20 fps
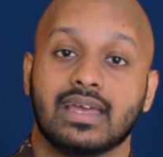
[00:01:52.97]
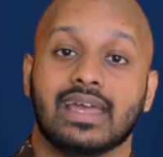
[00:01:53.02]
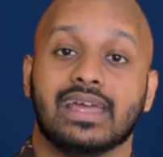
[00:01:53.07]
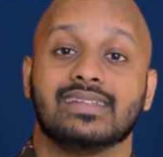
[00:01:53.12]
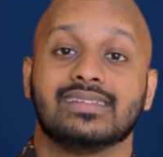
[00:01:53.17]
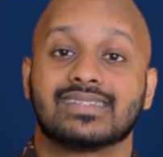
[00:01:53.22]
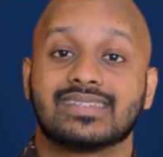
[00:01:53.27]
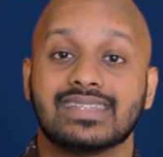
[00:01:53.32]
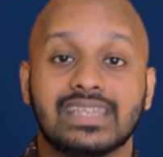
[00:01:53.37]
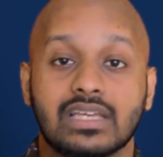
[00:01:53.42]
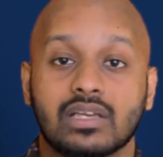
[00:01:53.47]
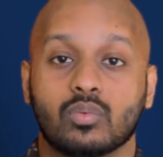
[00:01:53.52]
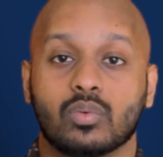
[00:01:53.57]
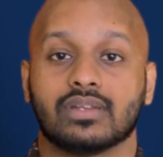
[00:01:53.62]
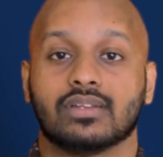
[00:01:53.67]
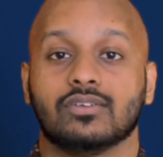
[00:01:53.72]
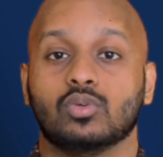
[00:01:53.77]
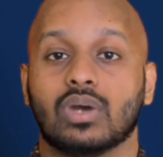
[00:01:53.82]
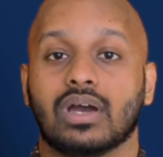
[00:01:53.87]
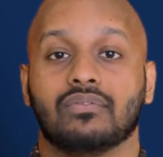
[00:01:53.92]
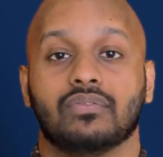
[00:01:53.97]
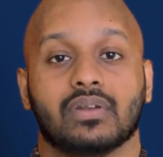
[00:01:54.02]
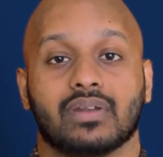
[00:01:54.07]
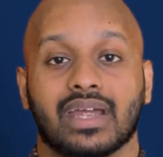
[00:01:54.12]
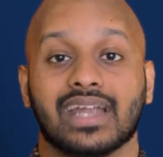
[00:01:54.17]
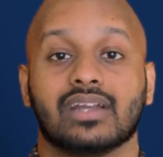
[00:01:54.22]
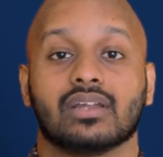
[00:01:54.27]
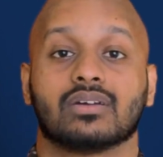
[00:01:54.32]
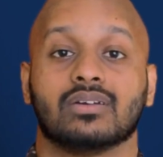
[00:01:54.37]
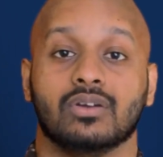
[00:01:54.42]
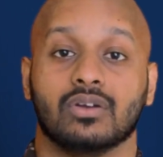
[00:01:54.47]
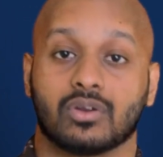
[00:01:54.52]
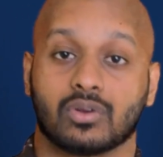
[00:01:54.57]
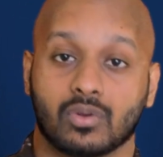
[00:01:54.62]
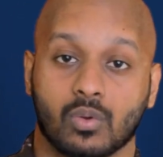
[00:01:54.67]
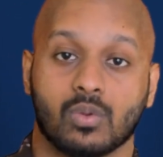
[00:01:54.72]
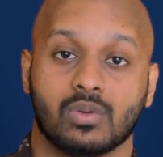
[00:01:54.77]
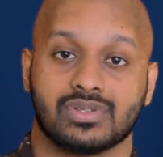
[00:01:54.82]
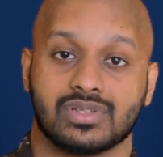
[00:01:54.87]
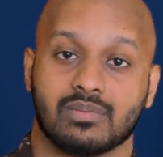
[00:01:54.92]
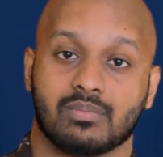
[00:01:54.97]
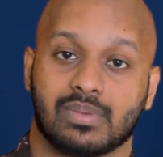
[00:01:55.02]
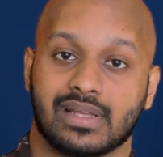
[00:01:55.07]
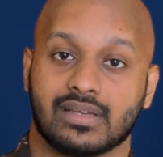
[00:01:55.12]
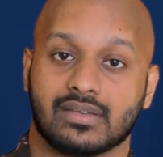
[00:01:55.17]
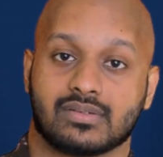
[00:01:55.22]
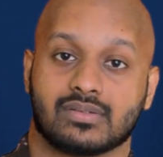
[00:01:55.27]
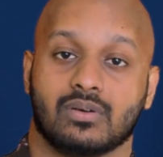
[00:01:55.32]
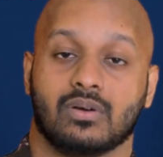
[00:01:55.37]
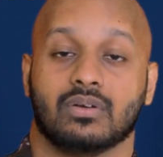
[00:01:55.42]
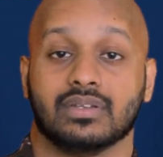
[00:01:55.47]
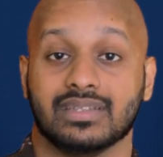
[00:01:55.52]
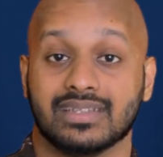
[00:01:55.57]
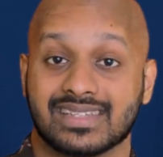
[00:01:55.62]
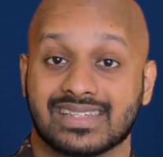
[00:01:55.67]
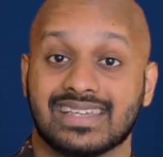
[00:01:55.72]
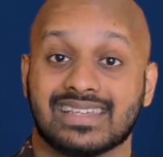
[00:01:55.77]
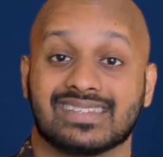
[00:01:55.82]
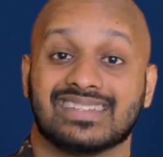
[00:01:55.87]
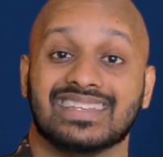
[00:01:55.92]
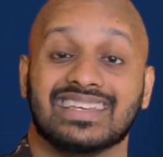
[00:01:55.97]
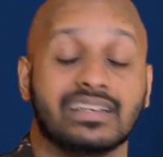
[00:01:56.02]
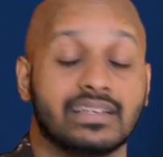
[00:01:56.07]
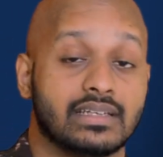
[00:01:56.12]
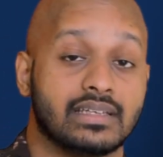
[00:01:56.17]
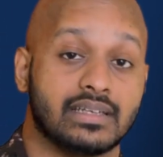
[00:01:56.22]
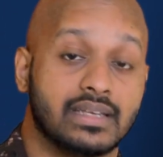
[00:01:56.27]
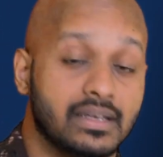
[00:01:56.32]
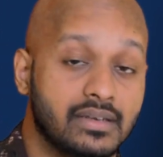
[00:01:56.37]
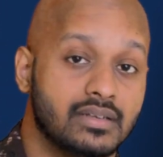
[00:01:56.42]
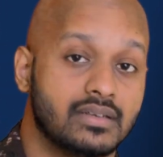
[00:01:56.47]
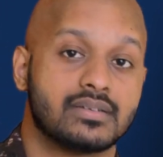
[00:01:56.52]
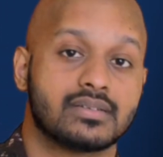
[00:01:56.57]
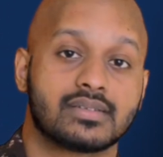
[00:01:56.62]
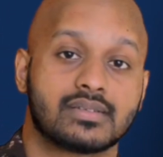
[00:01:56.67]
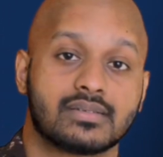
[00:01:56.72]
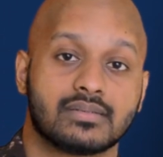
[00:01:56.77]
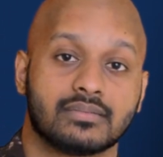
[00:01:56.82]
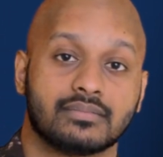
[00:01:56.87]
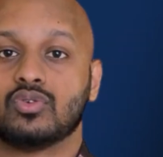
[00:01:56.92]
and seeing whether you have the right controls in place, or in this case, the ingredients.